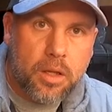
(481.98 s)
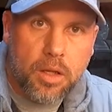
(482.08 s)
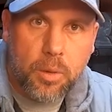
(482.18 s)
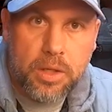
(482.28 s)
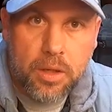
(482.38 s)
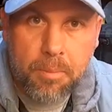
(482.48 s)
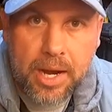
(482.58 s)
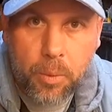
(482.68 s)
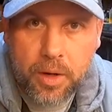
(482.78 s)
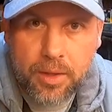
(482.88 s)
you know, when you can
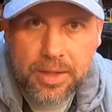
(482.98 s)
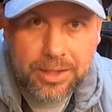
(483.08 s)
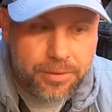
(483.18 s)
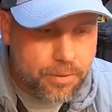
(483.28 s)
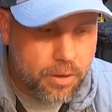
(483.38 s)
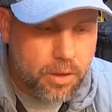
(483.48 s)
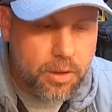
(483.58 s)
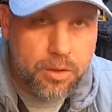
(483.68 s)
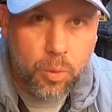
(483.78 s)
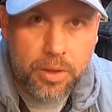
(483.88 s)
buy one of these for
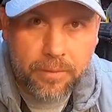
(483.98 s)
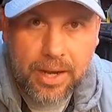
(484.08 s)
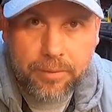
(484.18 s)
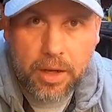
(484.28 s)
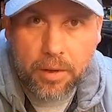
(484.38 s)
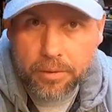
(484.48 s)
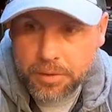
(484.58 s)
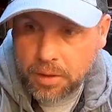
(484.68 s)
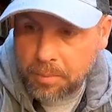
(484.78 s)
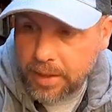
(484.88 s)
$25.
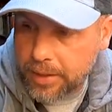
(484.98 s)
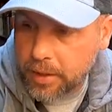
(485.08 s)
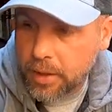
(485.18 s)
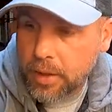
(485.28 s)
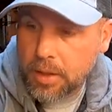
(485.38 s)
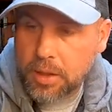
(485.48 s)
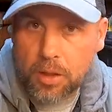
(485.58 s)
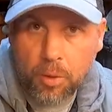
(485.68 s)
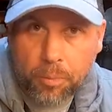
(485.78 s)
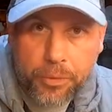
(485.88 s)
You can buy, you
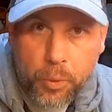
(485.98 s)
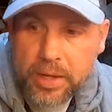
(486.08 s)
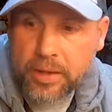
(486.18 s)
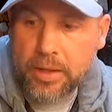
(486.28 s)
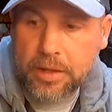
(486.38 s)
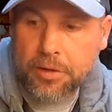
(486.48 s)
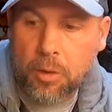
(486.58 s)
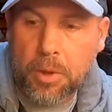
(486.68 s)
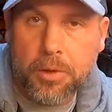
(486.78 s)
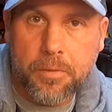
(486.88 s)
know, three of these
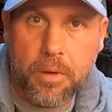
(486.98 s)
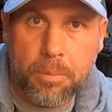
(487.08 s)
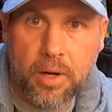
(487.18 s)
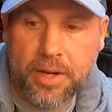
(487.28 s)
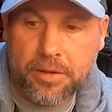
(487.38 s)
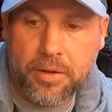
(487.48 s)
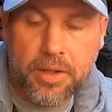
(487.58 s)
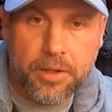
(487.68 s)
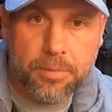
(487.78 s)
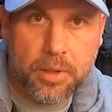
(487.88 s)
almost for the price of
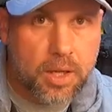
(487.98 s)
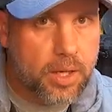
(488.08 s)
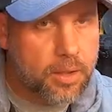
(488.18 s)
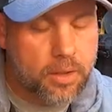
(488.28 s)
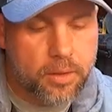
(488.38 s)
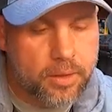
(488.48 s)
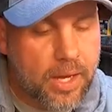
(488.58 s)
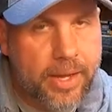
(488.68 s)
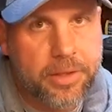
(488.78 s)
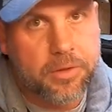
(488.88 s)
this. But God,
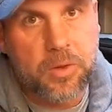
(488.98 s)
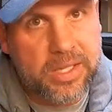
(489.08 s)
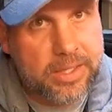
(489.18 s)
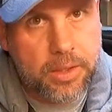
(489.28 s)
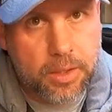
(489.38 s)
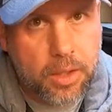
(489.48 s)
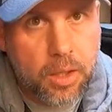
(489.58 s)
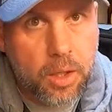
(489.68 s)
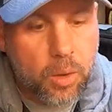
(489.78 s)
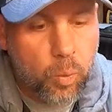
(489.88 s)
guys, you get
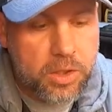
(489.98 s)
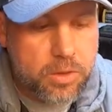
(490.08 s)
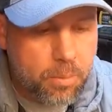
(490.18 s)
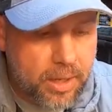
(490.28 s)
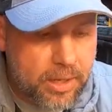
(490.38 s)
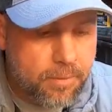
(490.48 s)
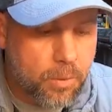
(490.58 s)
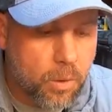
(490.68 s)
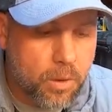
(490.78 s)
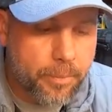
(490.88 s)
what you pay
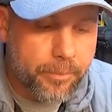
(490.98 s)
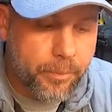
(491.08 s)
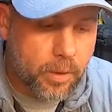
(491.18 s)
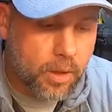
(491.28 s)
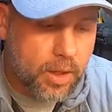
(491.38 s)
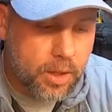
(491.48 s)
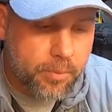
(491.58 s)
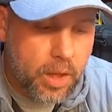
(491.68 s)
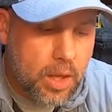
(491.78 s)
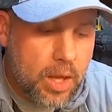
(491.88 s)
for, okay?